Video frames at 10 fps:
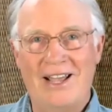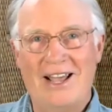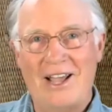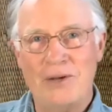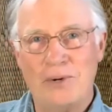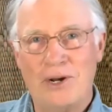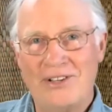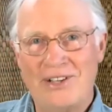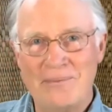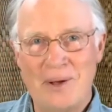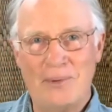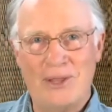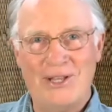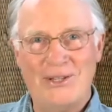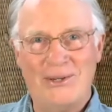I could probably come up
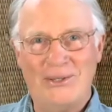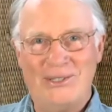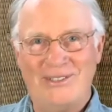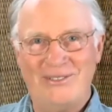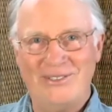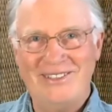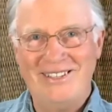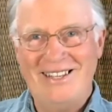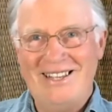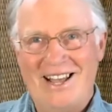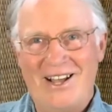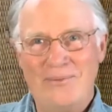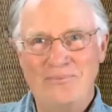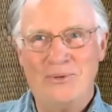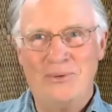with others if
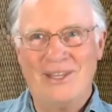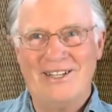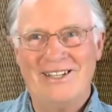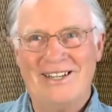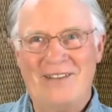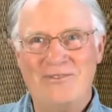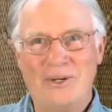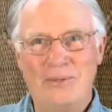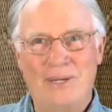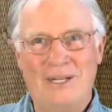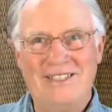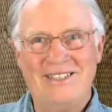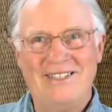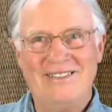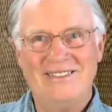with a little effort, but
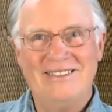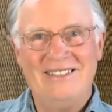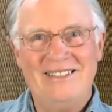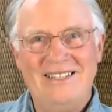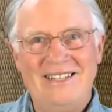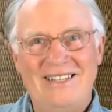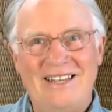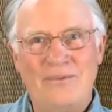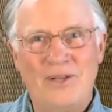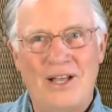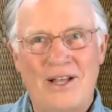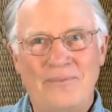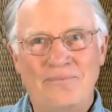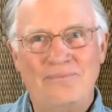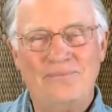
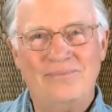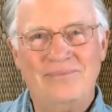um,